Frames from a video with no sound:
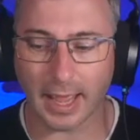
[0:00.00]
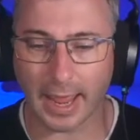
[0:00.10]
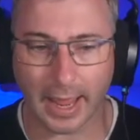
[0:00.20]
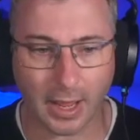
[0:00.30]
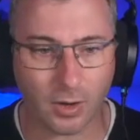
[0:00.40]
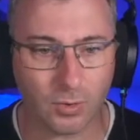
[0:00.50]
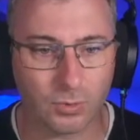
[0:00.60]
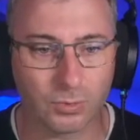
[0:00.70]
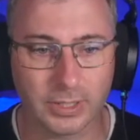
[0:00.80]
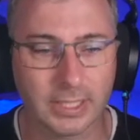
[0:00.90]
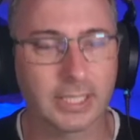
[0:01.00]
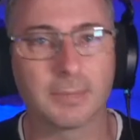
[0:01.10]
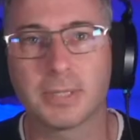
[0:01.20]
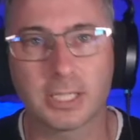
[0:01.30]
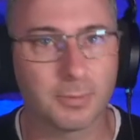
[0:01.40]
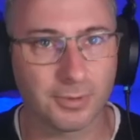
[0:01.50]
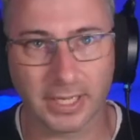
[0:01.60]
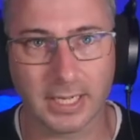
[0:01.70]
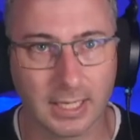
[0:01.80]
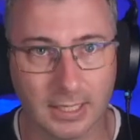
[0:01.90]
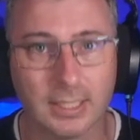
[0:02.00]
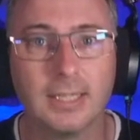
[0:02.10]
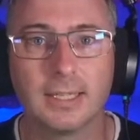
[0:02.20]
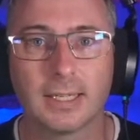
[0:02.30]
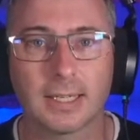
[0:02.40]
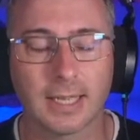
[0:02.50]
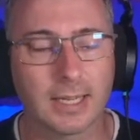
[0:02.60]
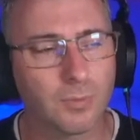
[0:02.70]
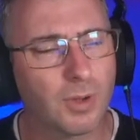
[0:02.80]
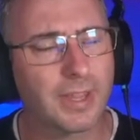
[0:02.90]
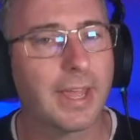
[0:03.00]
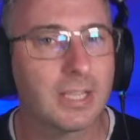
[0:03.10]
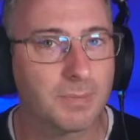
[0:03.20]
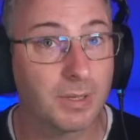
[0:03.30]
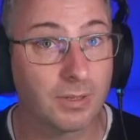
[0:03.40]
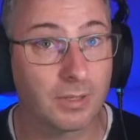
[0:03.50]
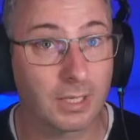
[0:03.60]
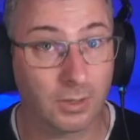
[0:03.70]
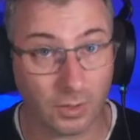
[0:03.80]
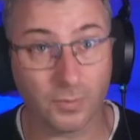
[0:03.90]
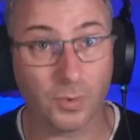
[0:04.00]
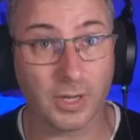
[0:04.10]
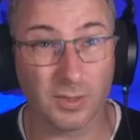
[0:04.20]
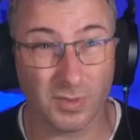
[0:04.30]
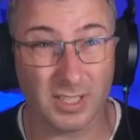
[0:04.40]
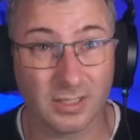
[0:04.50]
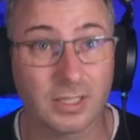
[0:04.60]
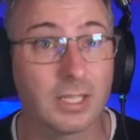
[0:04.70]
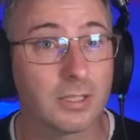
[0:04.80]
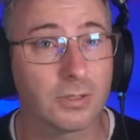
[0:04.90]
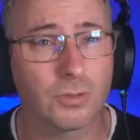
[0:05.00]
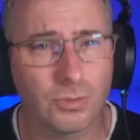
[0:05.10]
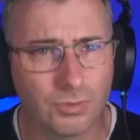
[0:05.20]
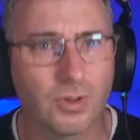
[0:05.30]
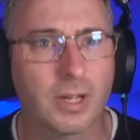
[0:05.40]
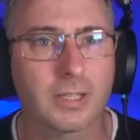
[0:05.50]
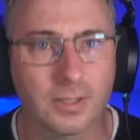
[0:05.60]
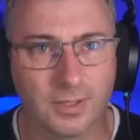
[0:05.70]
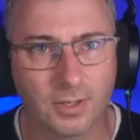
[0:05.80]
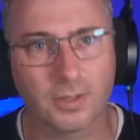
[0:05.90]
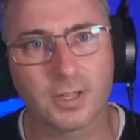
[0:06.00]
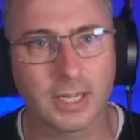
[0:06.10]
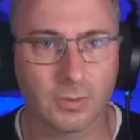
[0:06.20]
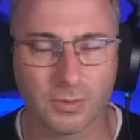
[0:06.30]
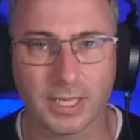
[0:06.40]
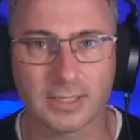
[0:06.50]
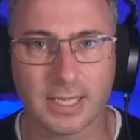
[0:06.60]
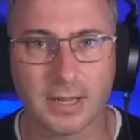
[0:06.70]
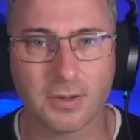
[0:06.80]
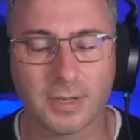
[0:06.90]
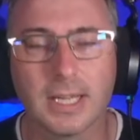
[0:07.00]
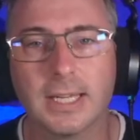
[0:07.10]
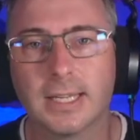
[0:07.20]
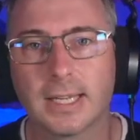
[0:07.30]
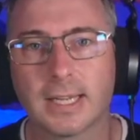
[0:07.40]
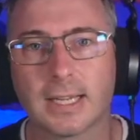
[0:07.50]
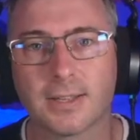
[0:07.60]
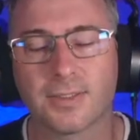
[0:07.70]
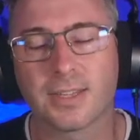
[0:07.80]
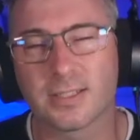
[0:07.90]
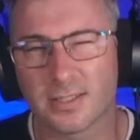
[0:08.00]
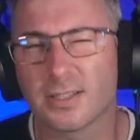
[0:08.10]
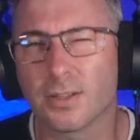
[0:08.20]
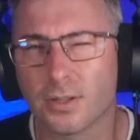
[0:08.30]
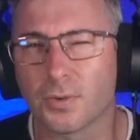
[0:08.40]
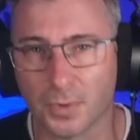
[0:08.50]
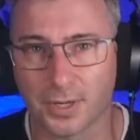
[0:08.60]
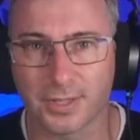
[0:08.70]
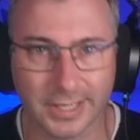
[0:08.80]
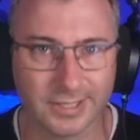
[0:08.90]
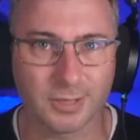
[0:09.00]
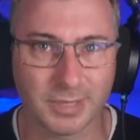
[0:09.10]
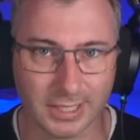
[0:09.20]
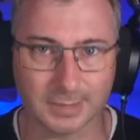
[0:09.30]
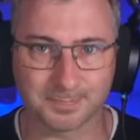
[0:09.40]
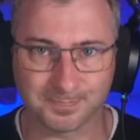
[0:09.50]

how legally applicable they are, and while there has been a lot of work in recent years to try and consolidate all that down, there's still a lot of work that needs to be done.